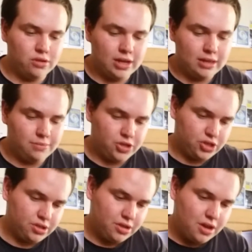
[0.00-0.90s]
Hold on, let me
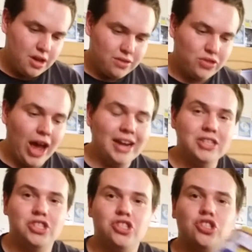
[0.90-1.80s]
just... That
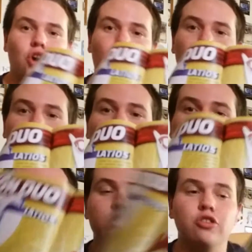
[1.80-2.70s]
is so cool.
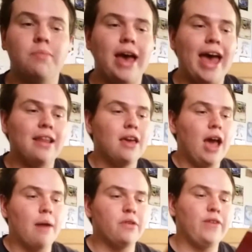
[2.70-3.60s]
Where's Hoopa at?
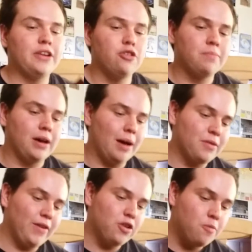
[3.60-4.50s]
I'm gonna find Hoopa. I'm
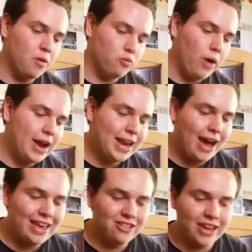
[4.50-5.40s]
gonna find Hoopa right now.
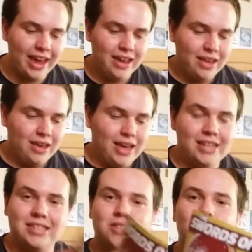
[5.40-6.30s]
Hey, look at.
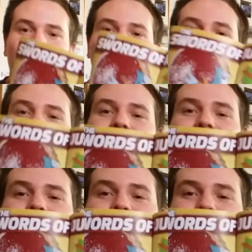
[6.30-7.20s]
It's the Swords of
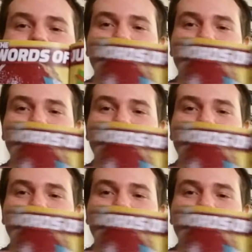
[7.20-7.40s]
Justice.